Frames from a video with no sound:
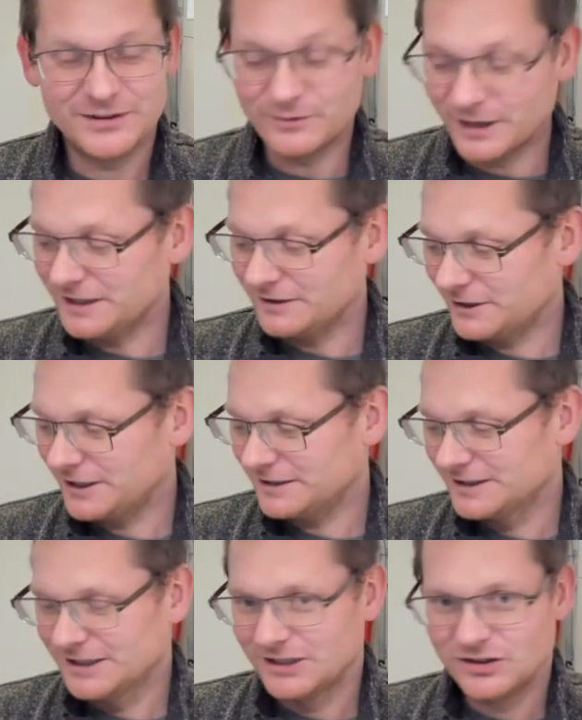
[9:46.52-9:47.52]
Right, right.
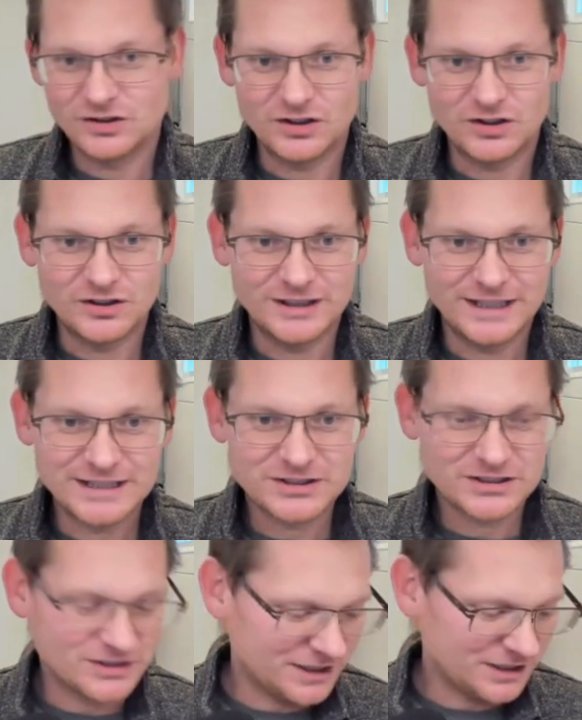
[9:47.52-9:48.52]
So let's
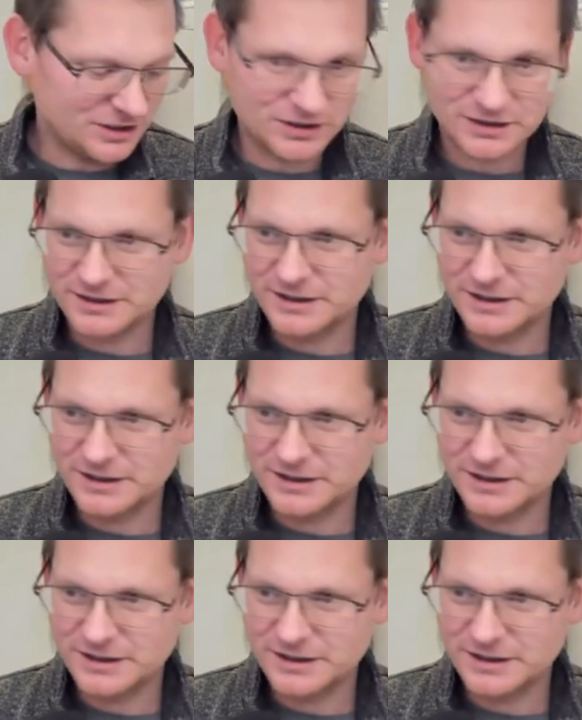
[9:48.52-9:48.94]
just take a look